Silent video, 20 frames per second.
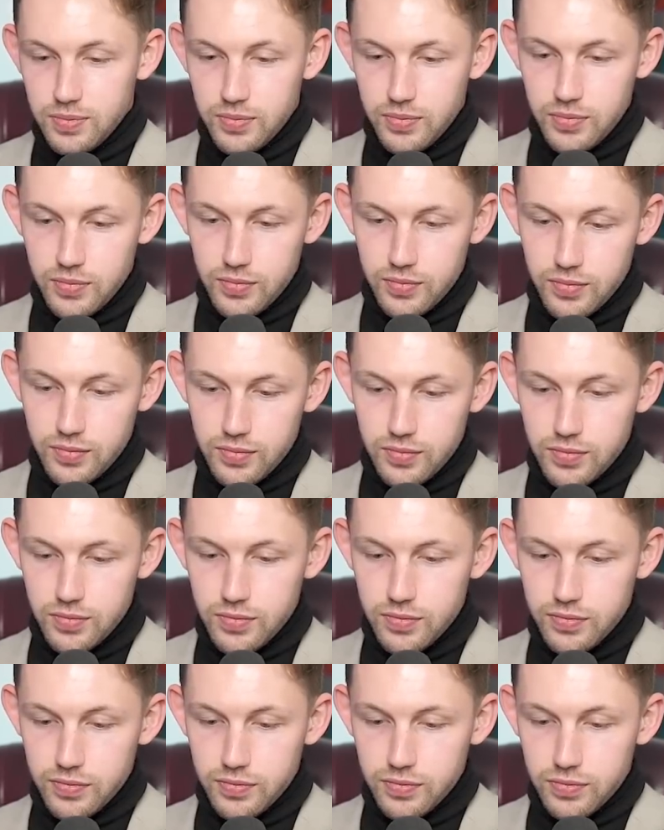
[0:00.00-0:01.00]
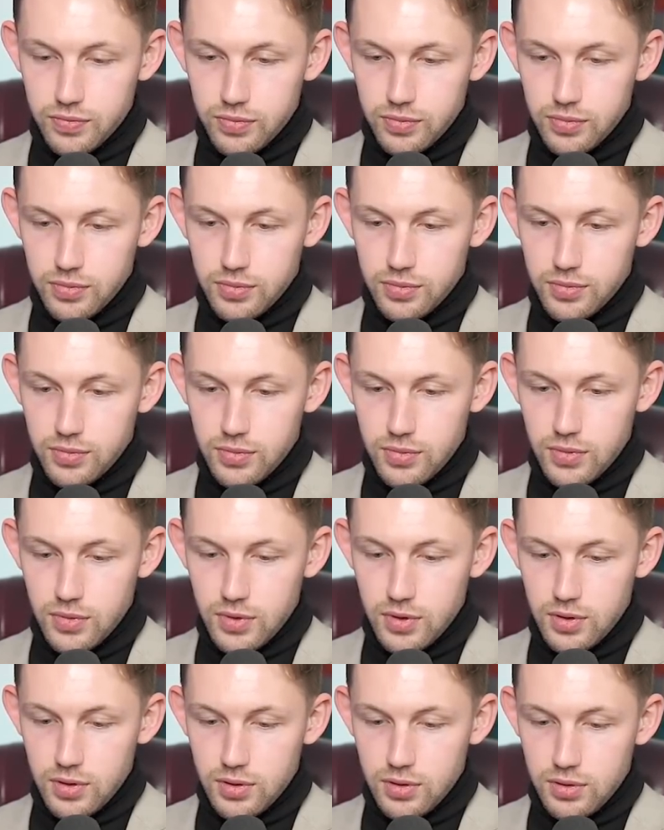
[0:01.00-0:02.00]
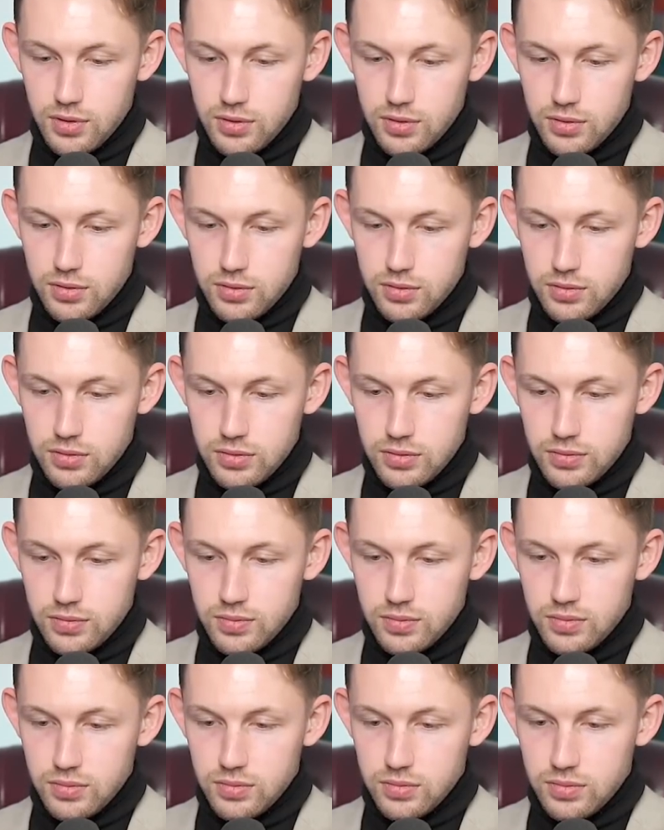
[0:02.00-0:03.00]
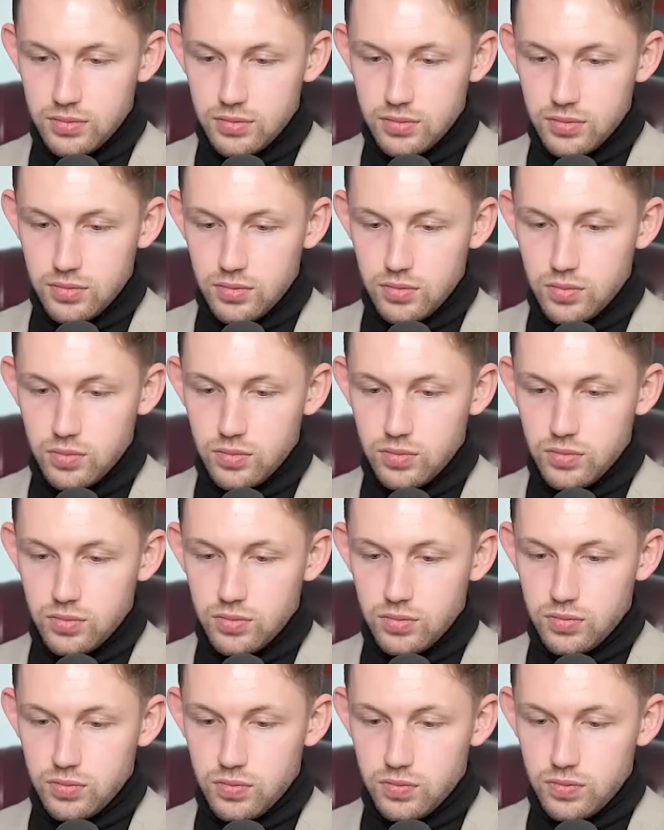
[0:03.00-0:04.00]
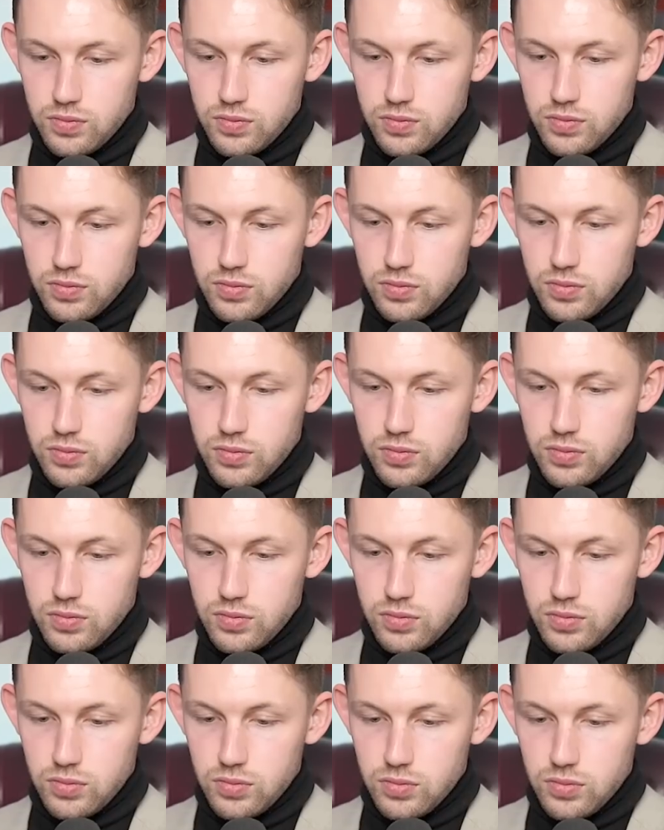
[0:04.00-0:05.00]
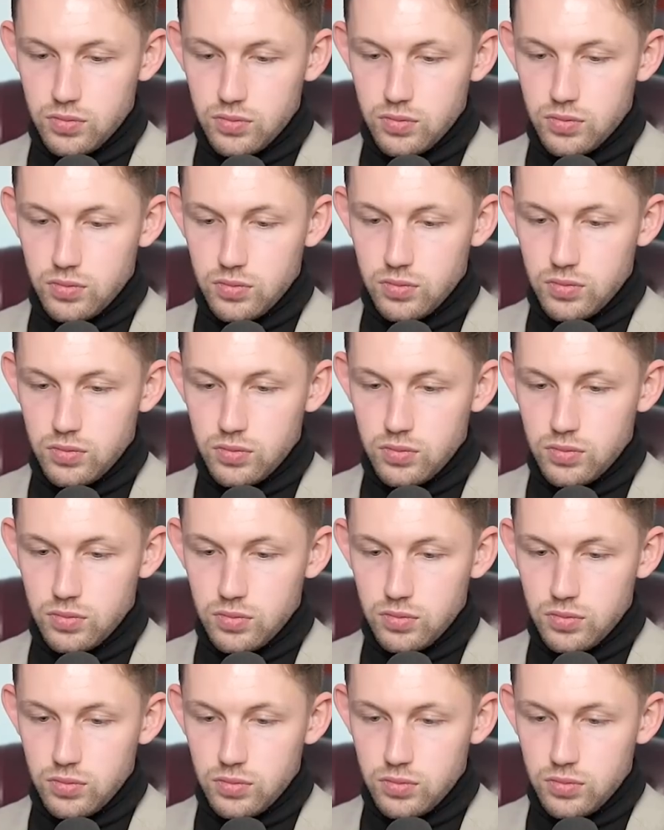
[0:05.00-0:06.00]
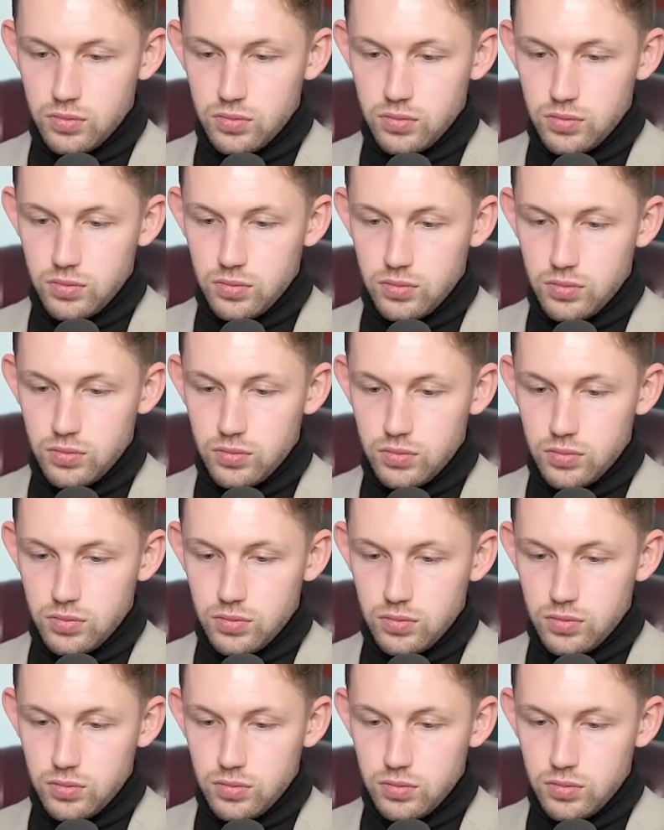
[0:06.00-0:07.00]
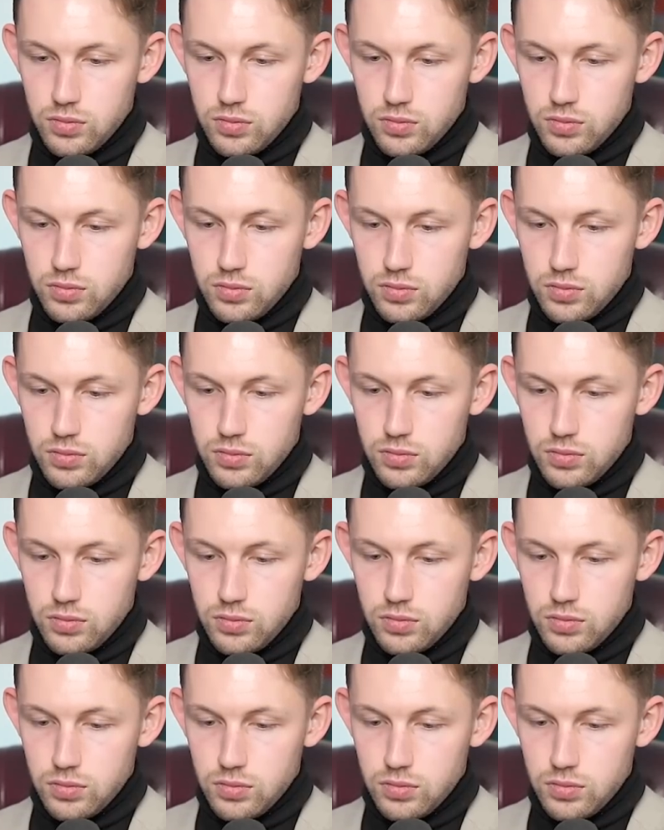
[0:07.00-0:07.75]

[no speech]